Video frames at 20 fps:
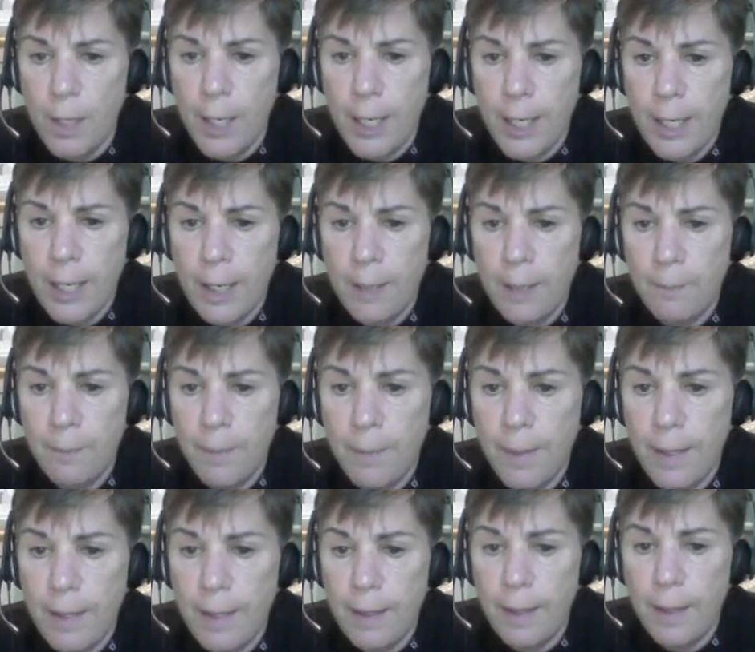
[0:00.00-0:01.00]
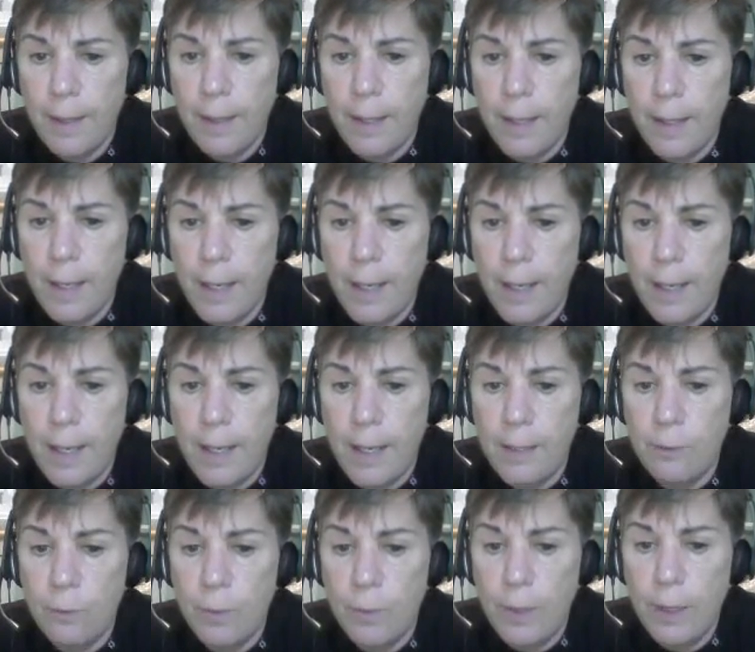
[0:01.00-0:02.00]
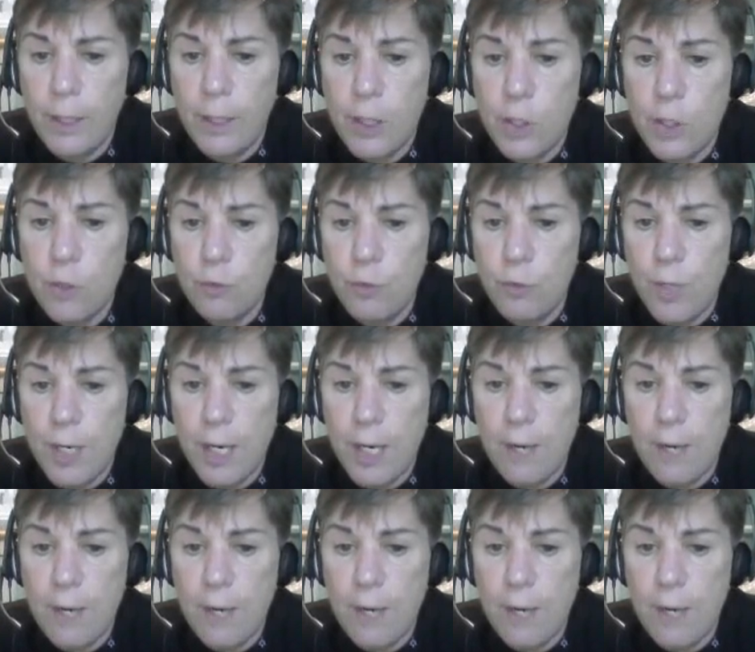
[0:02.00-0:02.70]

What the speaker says: And really,